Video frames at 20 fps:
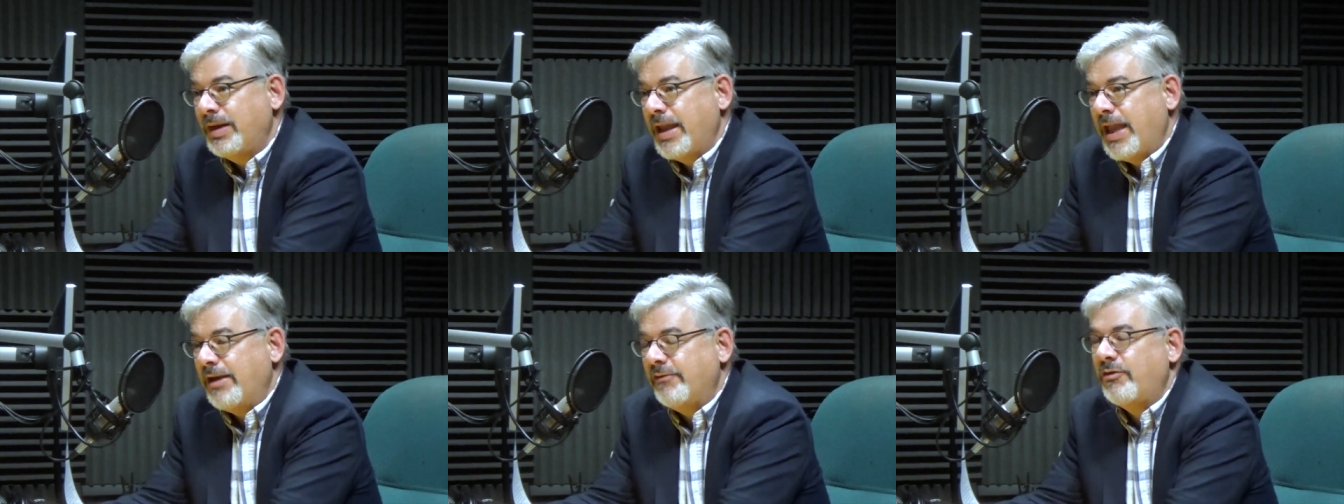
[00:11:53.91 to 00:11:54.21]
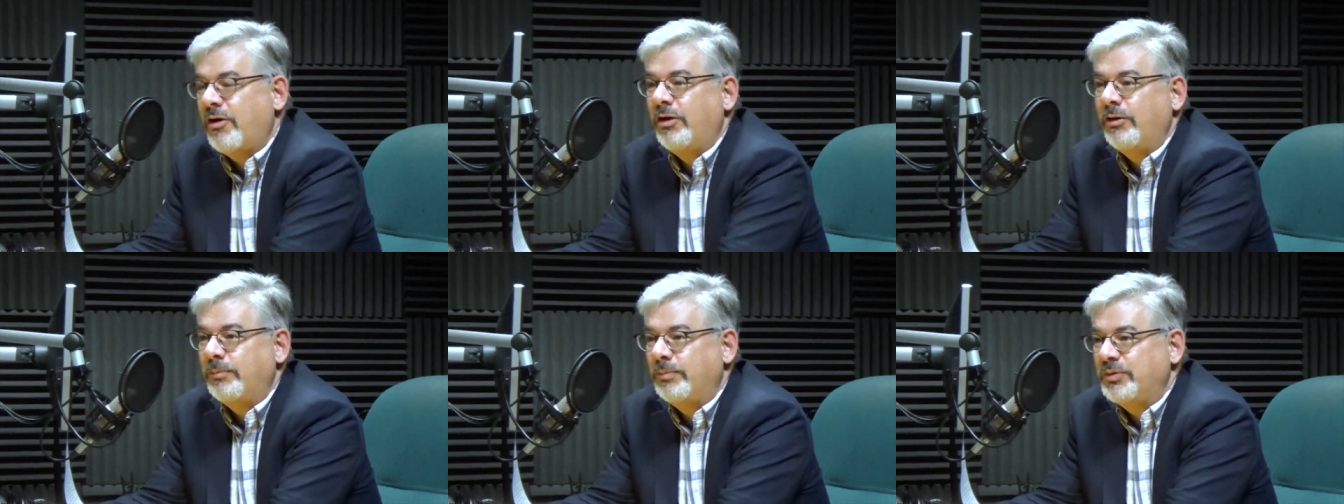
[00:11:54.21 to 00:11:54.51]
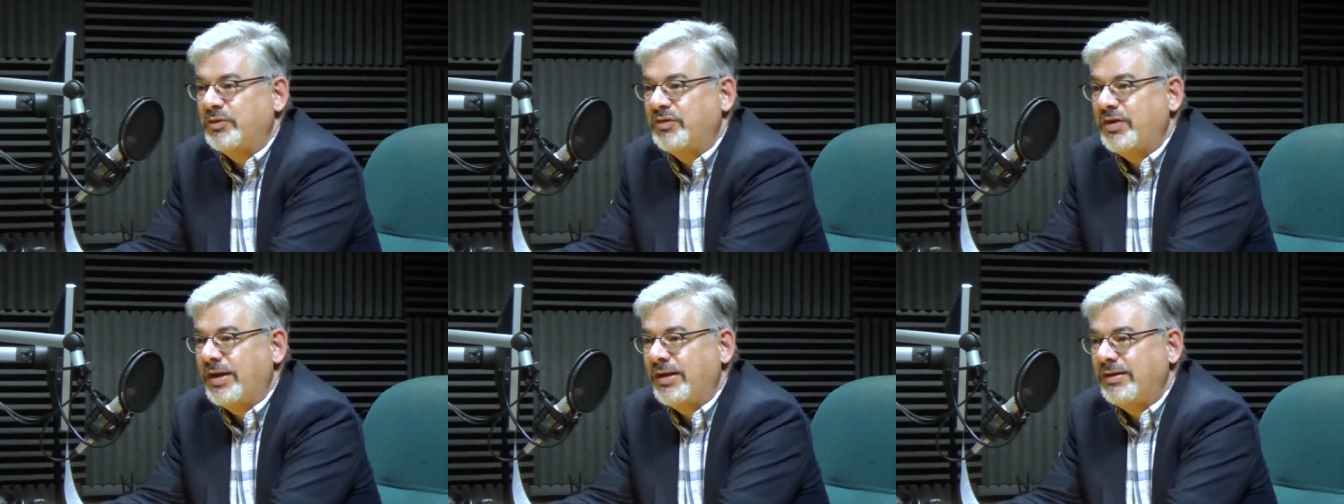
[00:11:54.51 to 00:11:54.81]
have
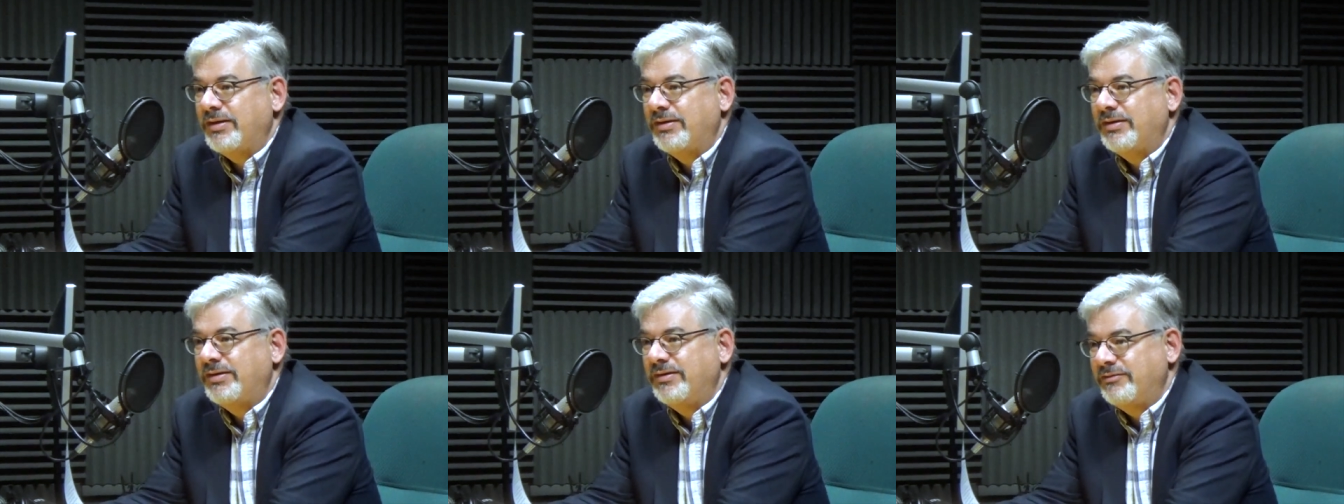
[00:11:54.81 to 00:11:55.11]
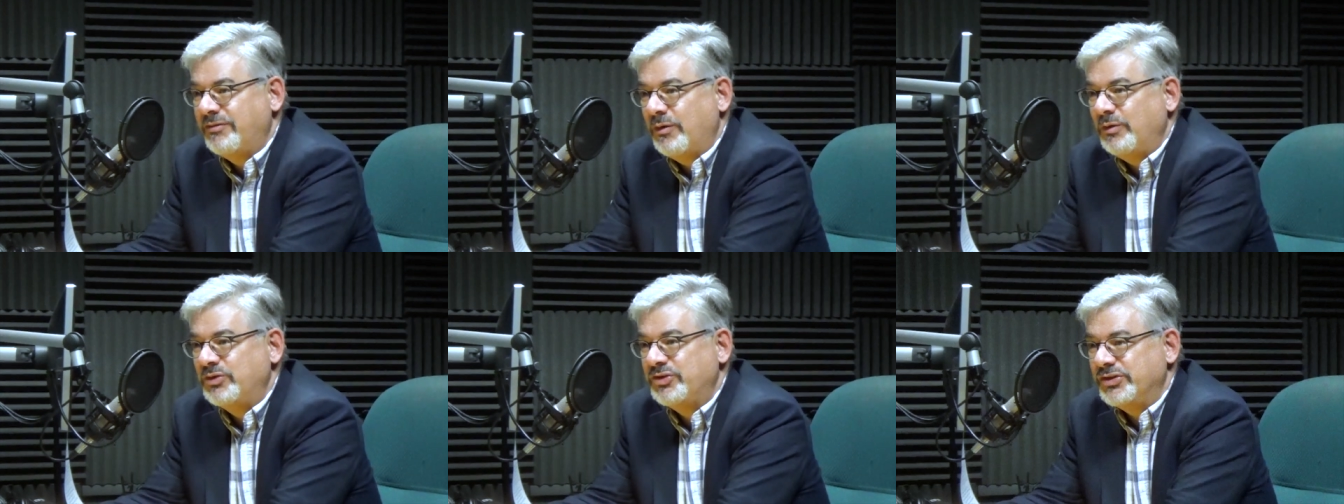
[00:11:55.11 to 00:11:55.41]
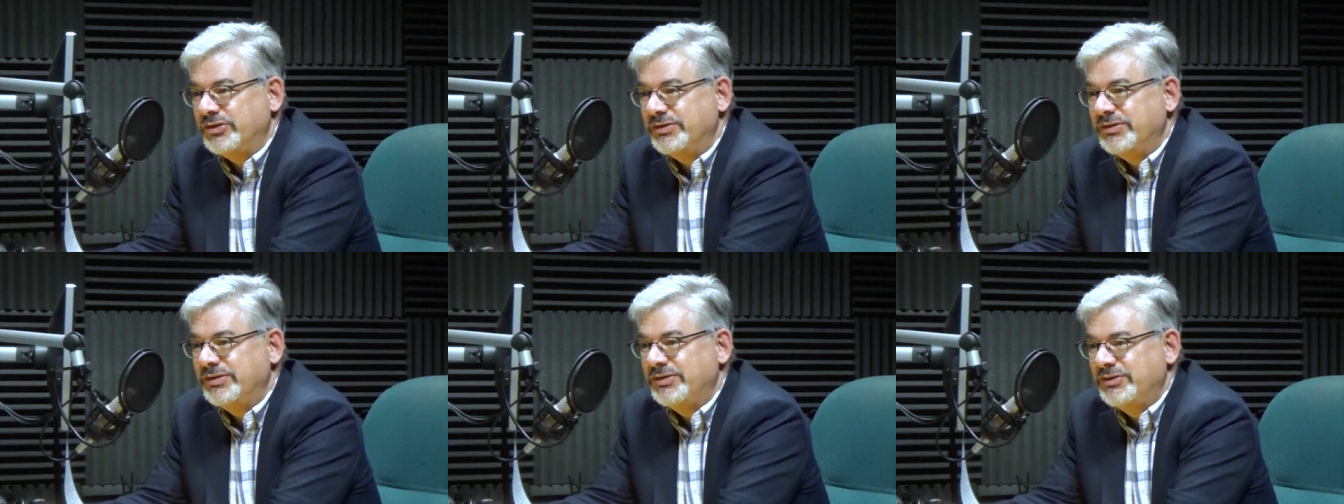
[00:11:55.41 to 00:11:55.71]
100%
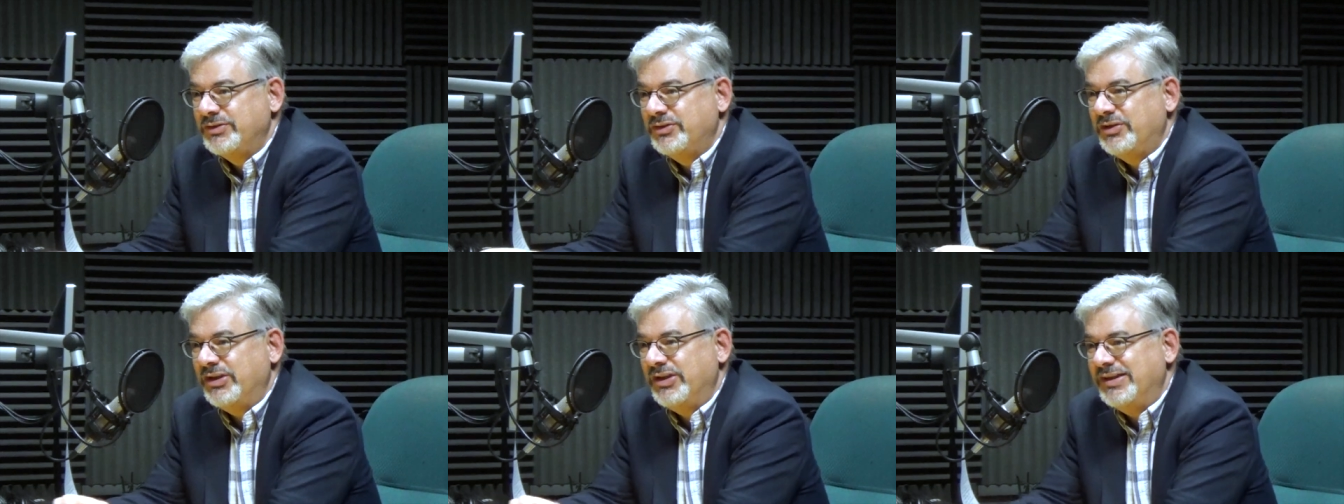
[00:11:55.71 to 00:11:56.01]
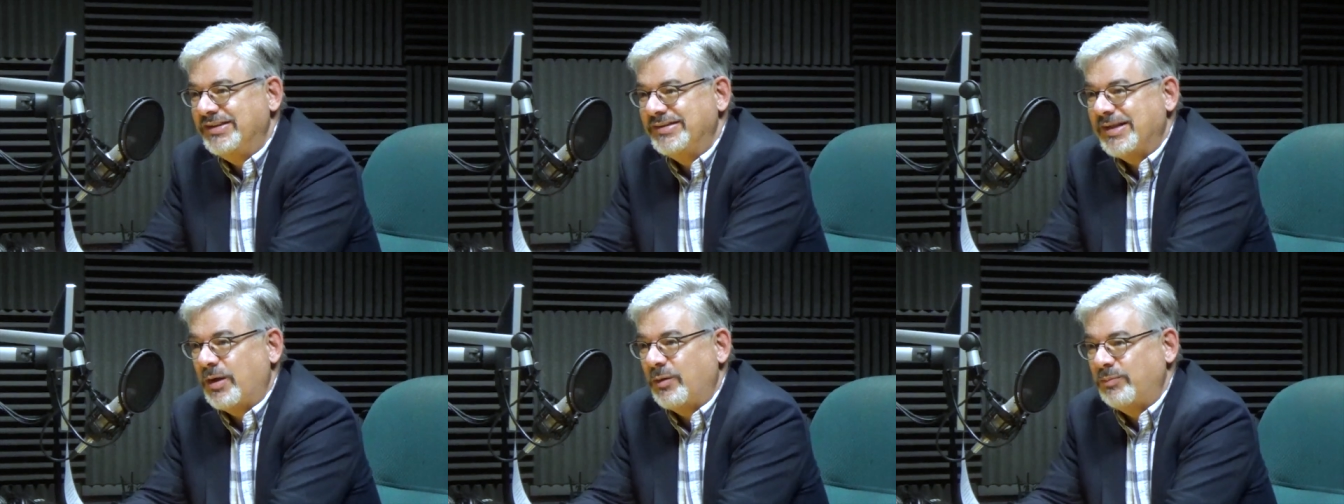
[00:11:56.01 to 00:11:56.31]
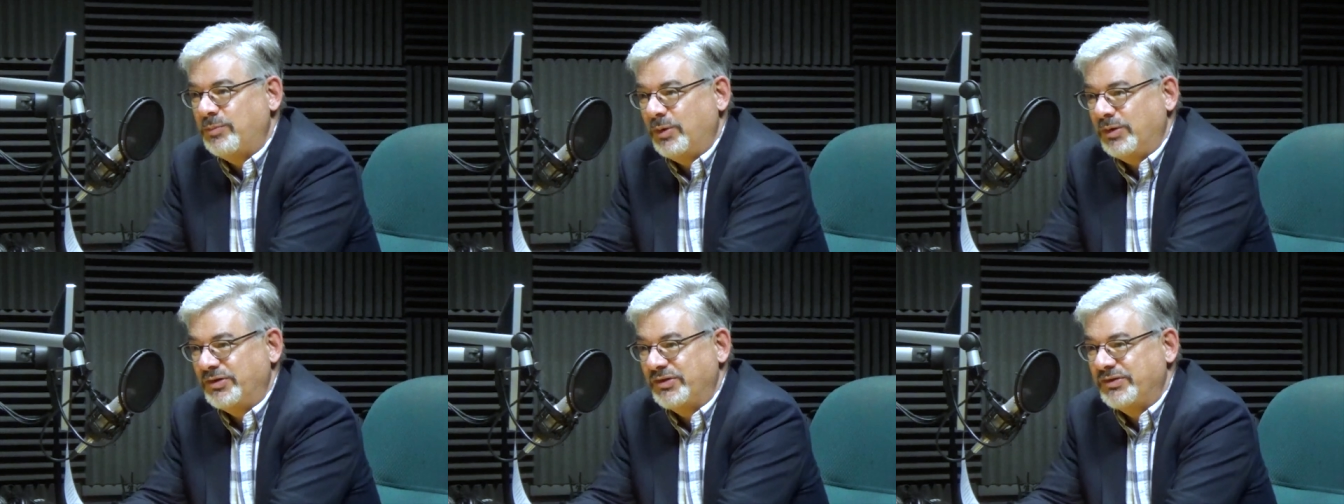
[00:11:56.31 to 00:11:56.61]
devotion to his
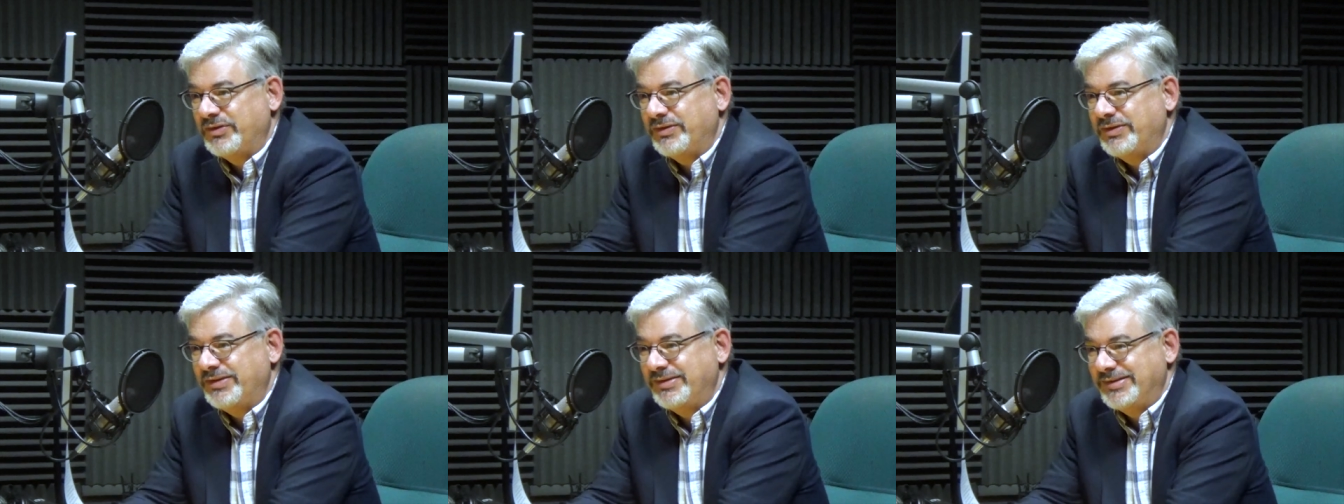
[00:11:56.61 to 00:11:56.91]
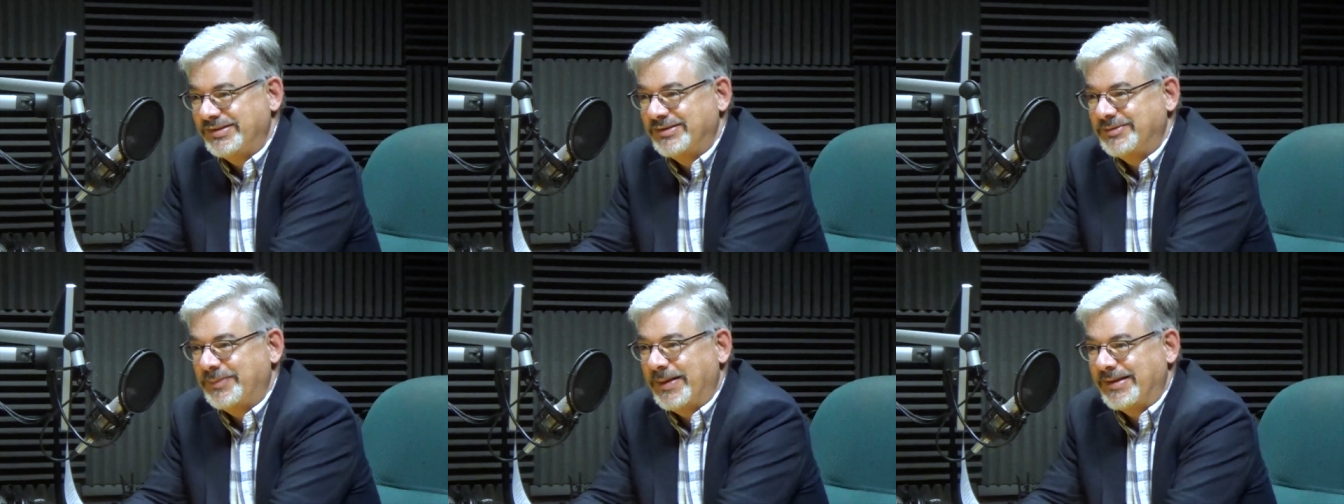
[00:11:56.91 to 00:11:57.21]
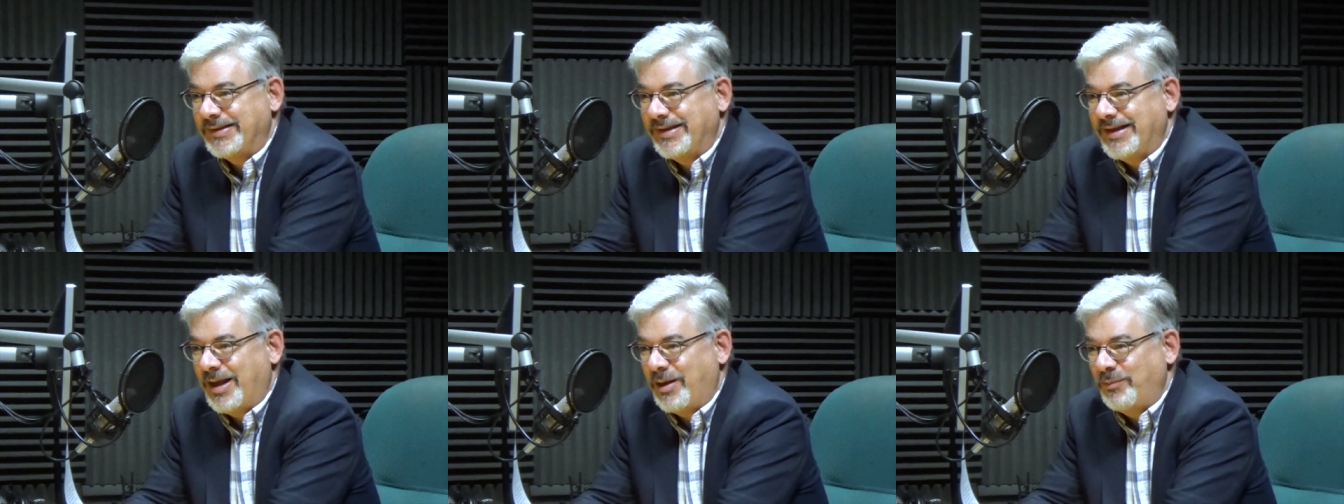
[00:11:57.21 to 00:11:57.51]
outputs, his
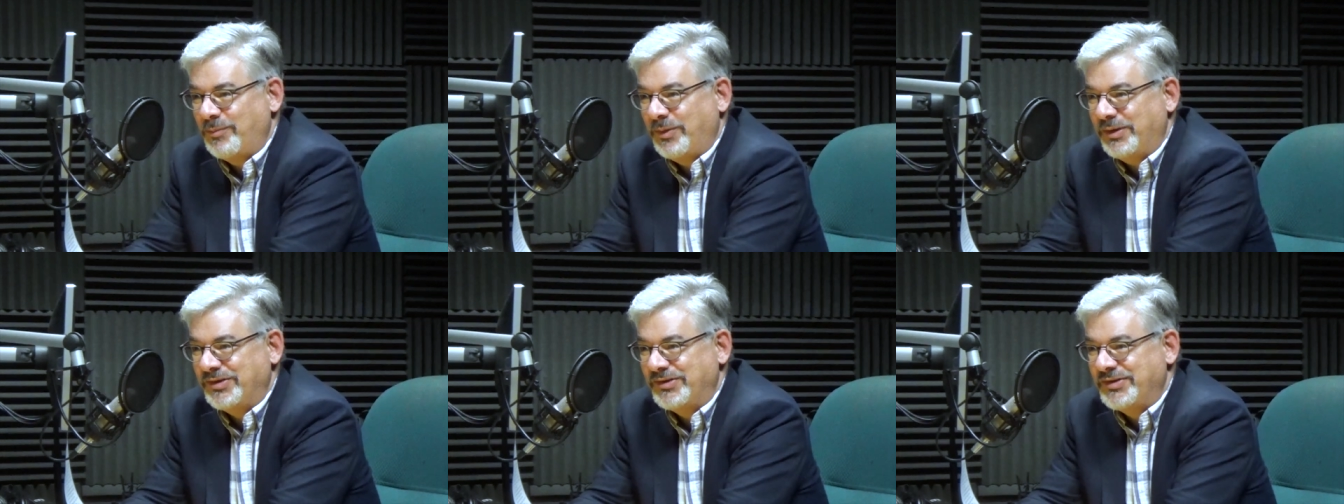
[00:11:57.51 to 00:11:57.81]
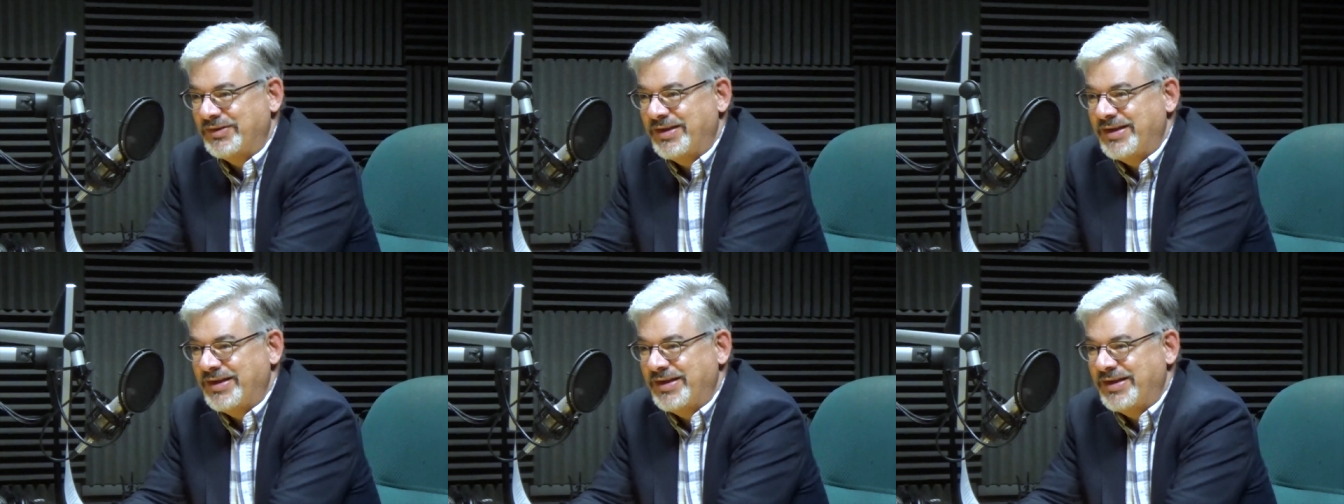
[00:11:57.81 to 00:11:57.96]
expected outputs.